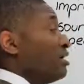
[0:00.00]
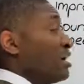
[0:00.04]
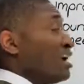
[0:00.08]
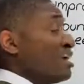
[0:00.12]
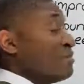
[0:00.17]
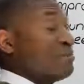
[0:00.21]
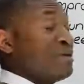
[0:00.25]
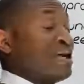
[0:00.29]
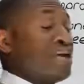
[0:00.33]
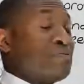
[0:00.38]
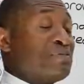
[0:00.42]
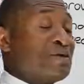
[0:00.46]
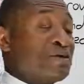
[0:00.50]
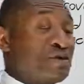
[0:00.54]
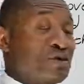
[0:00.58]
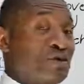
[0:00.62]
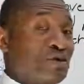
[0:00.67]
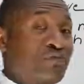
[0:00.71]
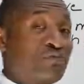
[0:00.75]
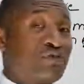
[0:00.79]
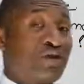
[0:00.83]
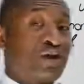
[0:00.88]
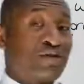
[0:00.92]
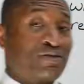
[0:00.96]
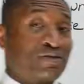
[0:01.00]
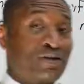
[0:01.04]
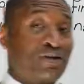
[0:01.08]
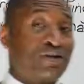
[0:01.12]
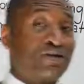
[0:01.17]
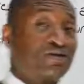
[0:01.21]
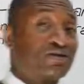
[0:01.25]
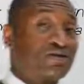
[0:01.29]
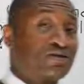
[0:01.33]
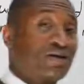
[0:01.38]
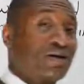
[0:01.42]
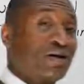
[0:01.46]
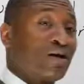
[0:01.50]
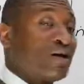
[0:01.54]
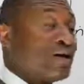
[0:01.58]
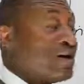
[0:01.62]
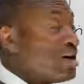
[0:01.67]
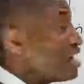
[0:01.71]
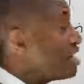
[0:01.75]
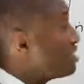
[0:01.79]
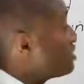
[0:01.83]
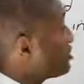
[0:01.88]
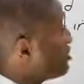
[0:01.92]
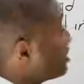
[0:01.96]
And maybe you've done this.
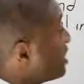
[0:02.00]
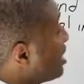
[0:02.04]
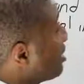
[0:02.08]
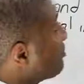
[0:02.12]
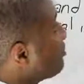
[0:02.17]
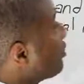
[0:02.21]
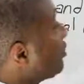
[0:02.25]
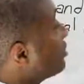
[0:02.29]
And today I'm